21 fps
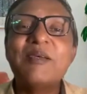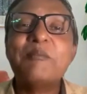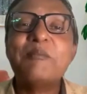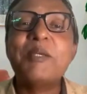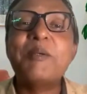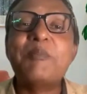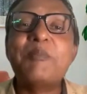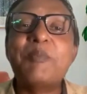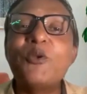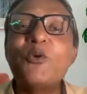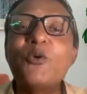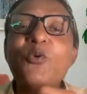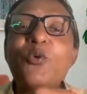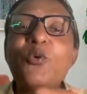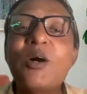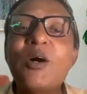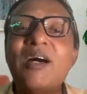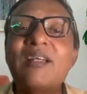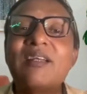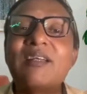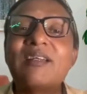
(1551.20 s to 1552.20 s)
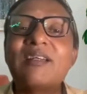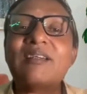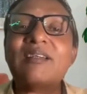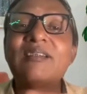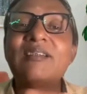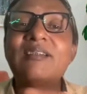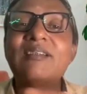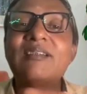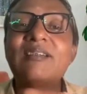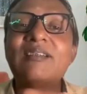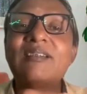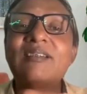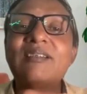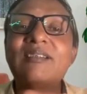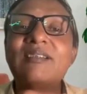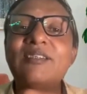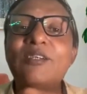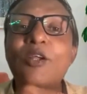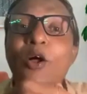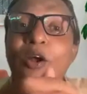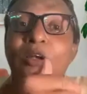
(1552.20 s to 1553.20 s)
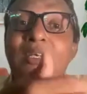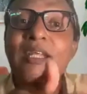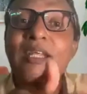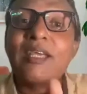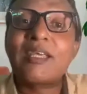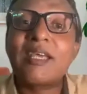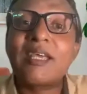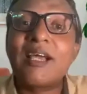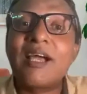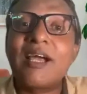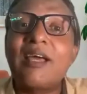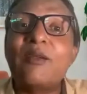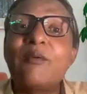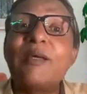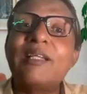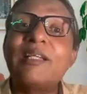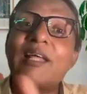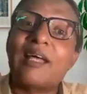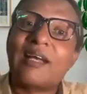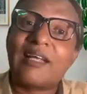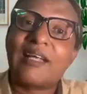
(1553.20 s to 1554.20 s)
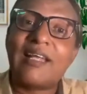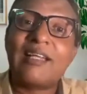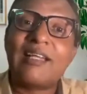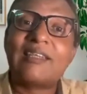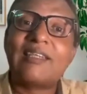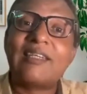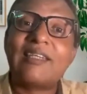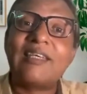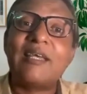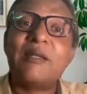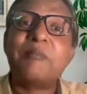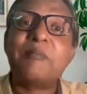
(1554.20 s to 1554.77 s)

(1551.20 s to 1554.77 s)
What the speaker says: People who are not taking Ayurveda are healthy,